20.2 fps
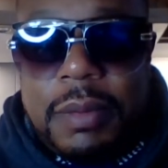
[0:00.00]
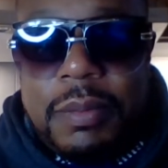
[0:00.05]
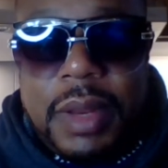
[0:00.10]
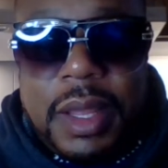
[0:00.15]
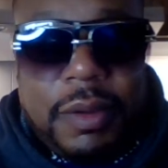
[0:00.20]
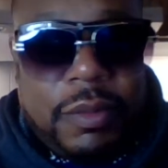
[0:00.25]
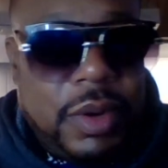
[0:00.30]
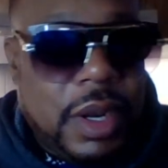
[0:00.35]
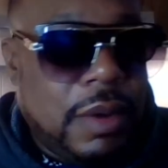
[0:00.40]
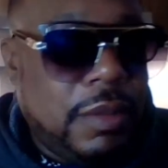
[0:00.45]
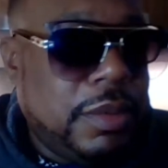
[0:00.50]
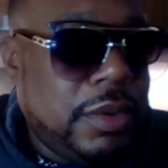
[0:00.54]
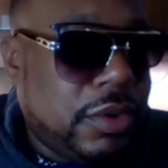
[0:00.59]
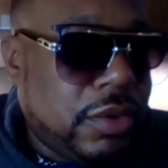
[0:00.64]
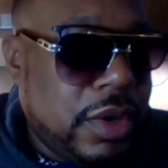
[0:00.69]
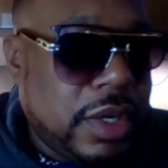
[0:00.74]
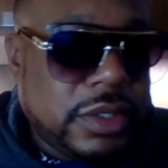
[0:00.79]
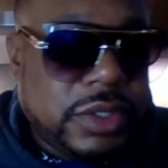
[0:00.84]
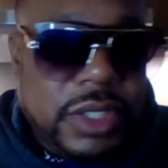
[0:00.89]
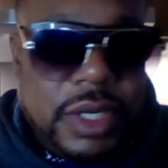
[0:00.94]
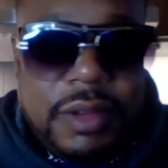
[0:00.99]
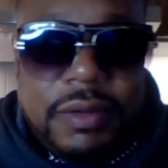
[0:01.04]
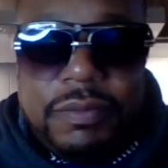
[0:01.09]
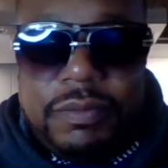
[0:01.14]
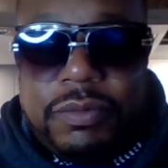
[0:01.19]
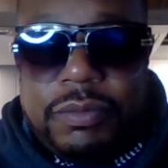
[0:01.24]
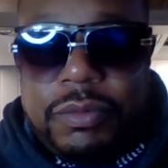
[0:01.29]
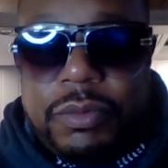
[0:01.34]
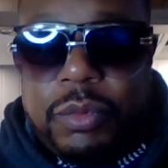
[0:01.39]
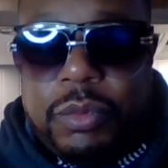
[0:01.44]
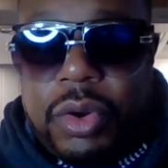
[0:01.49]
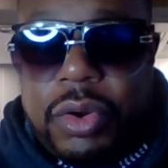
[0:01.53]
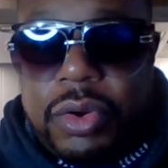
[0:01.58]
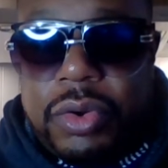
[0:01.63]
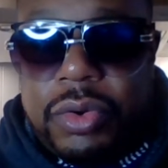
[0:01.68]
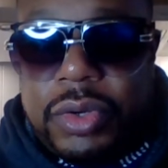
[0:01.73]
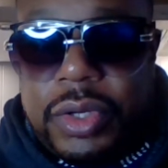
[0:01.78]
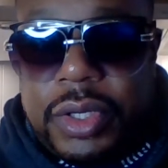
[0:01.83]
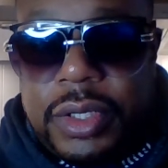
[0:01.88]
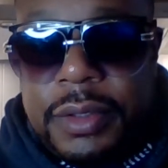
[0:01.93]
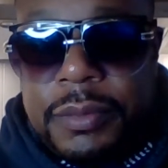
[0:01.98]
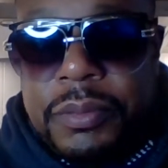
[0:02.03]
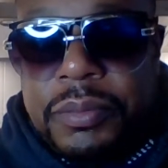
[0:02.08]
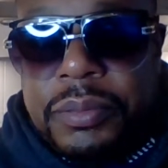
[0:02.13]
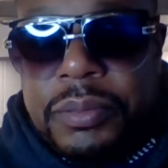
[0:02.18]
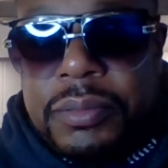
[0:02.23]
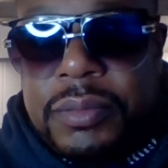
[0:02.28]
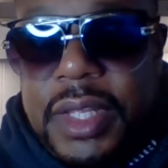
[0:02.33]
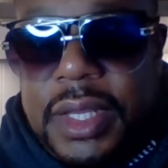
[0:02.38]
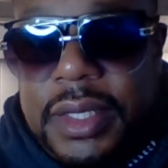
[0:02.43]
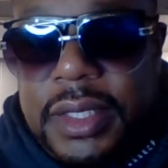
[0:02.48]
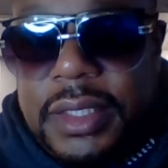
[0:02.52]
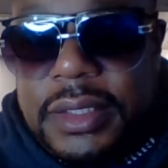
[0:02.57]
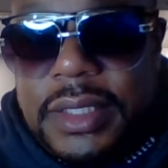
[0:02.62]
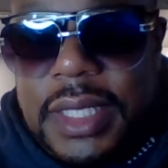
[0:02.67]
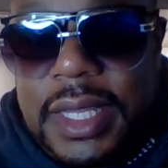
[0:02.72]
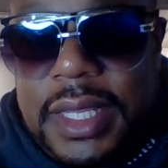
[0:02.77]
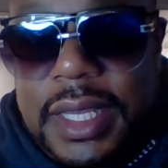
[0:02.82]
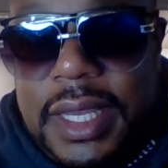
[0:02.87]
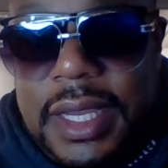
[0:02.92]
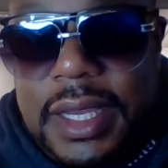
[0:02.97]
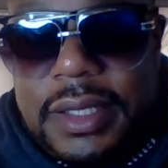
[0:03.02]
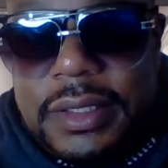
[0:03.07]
Like when I would be crossing there for work and to take care of